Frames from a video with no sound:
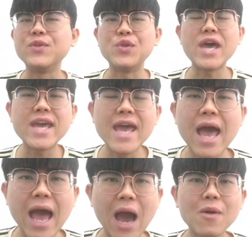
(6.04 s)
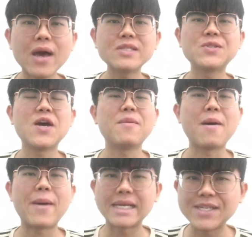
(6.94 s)
Today, I would like to talk
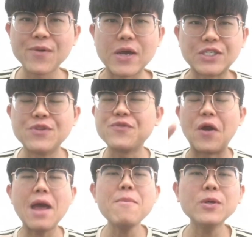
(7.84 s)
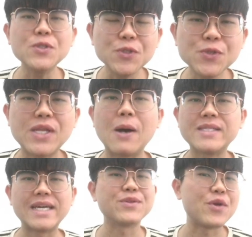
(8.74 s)
about past year question from NMOS
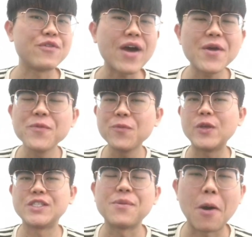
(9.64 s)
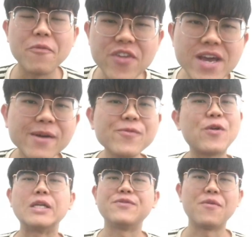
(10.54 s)
2025, which is about figure
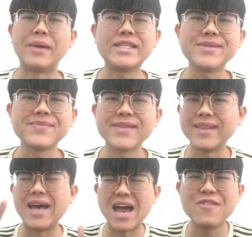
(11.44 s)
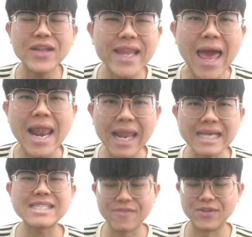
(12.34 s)
transformation. Now everyone,
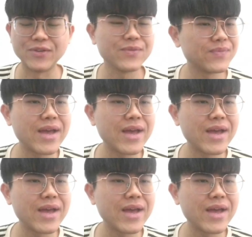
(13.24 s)
let's have a look.